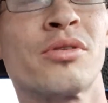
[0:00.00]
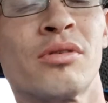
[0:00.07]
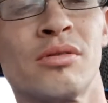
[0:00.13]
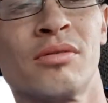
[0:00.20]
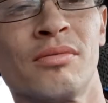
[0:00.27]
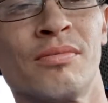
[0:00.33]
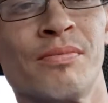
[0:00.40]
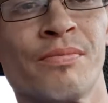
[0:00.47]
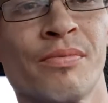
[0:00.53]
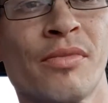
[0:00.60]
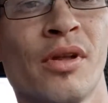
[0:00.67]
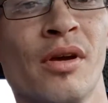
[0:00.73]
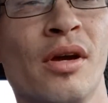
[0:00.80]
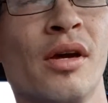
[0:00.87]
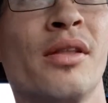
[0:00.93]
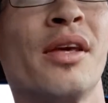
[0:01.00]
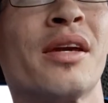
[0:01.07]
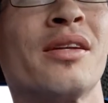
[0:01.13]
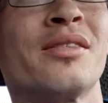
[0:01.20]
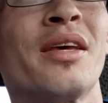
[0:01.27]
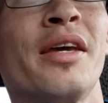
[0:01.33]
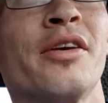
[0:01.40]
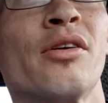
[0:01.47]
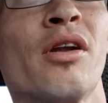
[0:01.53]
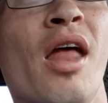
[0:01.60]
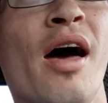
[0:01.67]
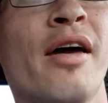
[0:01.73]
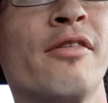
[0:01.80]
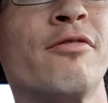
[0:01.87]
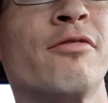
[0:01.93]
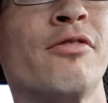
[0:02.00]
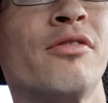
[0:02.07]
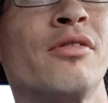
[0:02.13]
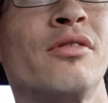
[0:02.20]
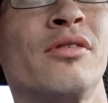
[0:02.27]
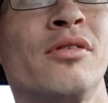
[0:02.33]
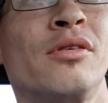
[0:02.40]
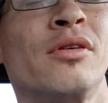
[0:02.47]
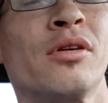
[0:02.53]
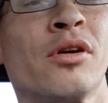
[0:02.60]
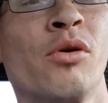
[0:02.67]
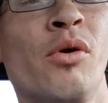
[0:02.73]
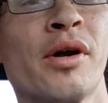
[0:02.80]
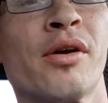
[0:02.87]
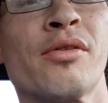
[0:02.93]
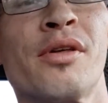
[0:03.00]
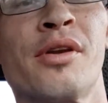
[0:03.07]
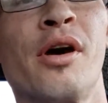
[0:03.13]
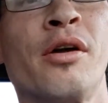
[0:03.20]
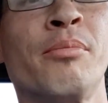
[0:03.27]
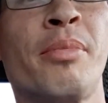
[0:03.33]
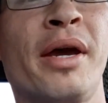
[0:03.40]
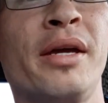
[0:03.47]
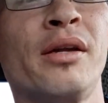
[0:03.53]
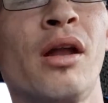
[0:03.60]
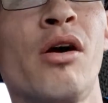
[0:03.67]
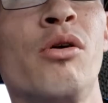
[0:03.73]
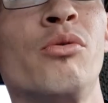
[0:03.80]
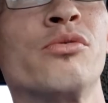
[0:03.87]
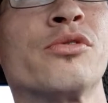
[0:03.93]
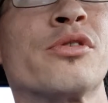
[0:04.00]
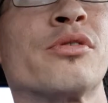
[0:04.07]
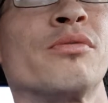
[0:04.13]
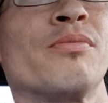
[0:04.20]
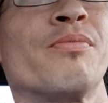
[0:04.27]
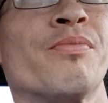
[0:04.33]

and they can take your life quicker than unpaid loans.